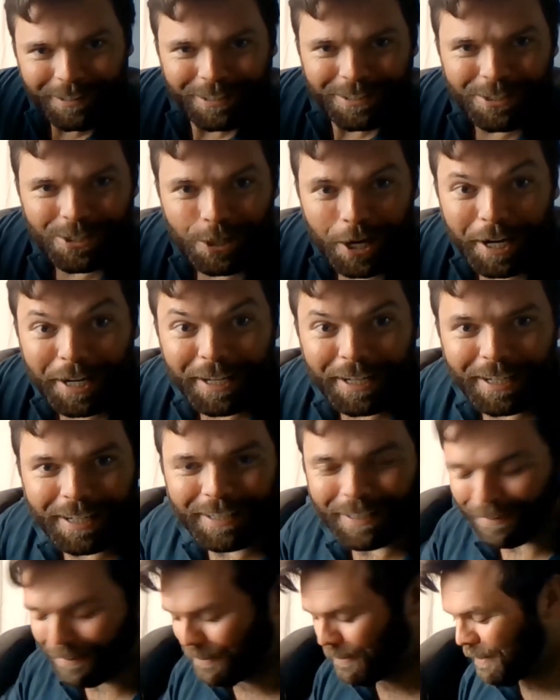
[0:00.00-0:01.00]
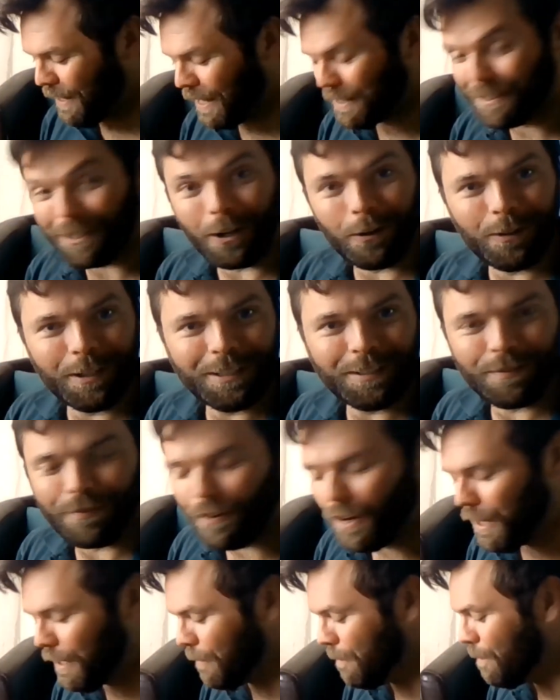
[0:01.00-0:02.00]
shake. That's always
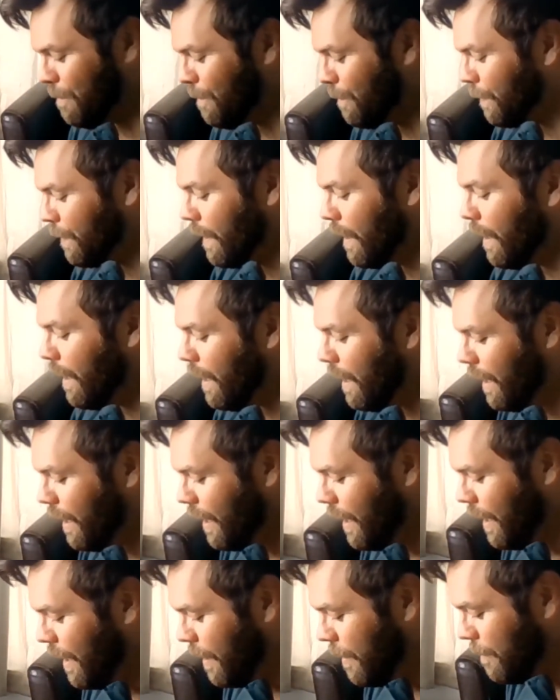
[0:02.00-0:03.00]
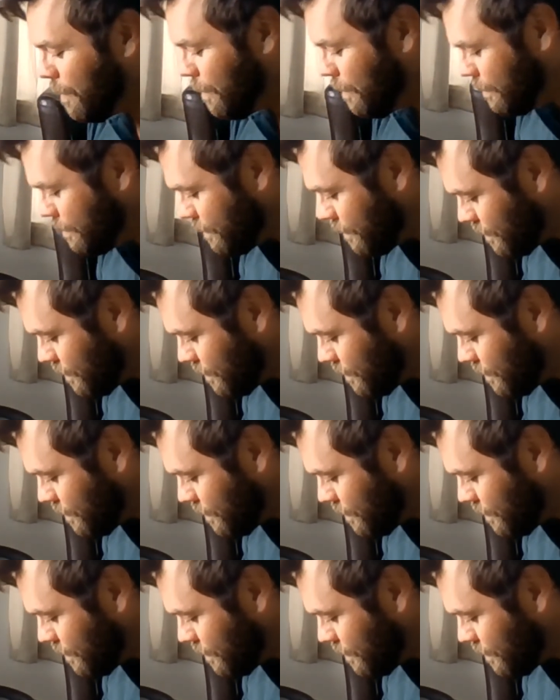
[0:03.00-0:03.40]
fun. And